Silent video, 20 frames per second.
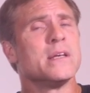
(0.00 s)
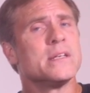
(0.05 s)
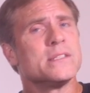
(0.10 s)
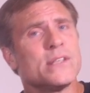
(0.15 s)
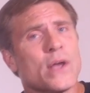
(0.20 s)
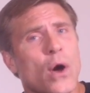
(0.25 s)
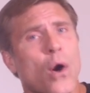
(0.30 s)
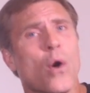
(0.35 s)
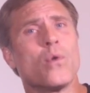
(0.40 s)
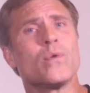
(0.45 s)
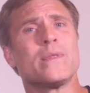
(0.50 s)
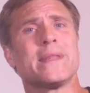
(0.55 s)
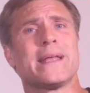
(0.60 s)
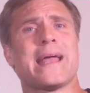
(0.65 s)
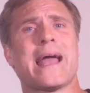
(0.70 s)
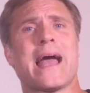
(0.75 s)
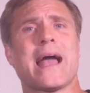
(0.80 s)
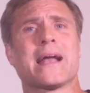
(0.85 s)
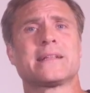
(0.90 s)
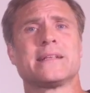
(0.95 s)
It's the
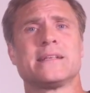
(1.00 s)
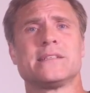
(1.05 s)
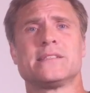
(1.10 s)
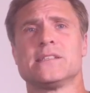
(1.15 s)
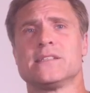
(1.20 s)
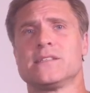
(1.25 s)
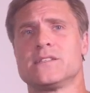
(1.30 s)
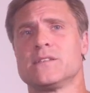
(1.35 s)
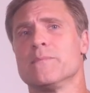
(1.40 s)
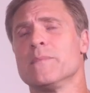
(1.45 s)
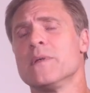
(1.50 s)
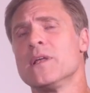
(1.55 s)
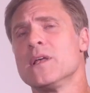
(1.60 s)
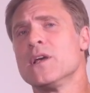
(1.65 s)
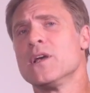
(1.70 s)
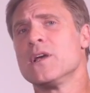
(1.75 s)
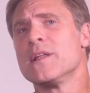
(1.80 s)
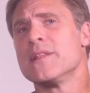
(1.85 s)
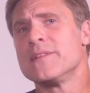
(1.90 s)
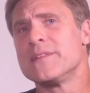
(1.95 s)
only acting system
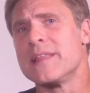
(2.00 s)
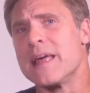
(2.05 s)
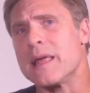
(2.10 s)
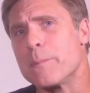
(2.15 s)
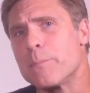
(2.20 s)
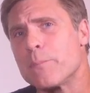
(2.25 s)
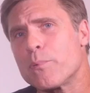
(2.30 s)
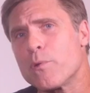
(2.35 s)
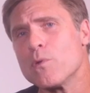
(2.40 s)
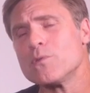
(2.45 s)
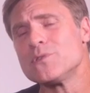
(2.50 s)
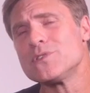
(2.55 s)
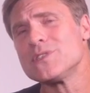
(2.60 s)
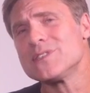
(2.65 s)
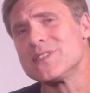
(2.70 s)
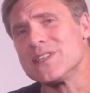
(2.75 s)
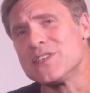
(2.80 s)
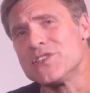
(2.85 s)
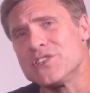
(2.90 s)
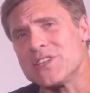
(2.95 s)
that
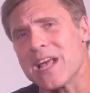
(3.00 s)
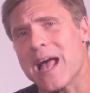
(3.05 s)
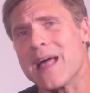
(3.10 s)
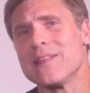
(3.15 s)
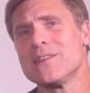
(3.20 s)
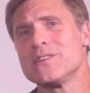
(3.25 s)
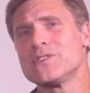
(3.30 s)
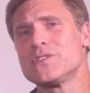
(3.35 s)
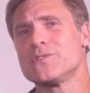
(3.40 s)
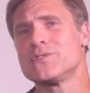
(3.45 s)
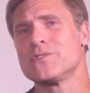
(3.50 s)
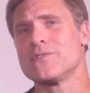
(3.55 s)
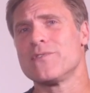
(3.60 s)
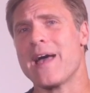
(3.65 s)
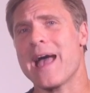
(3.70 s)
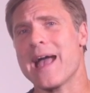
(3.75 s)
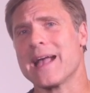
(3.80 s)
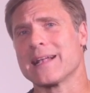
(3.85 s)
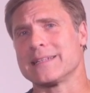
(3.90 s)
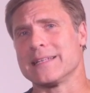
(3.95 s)
approaches the challenges of
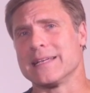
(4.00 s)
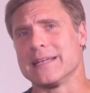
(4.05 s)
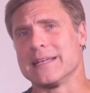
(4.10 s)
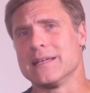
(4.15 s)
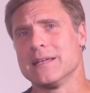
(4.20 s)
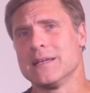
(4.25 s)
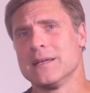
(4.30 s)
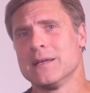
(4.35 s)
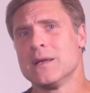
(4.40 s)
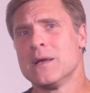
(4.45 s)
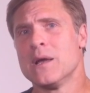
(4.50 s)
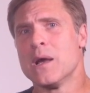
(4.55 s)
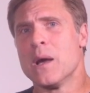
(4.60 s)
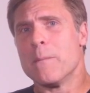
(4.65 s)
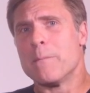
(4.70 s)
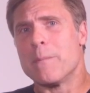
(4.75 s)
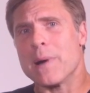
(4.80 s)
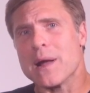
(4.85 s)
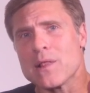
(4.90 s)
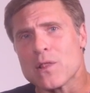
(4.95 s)
acting
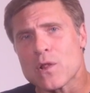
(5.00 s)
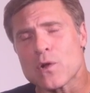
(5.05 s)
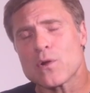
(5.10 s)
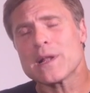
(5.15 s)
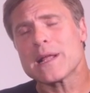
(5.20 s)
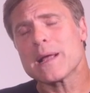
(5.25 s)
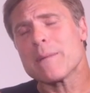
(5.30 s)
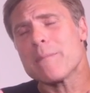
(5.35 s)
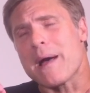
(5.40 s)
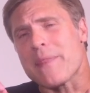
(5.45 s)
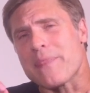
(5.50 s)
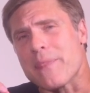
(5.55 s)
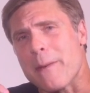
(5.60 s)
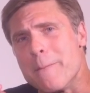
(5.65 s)
by learning about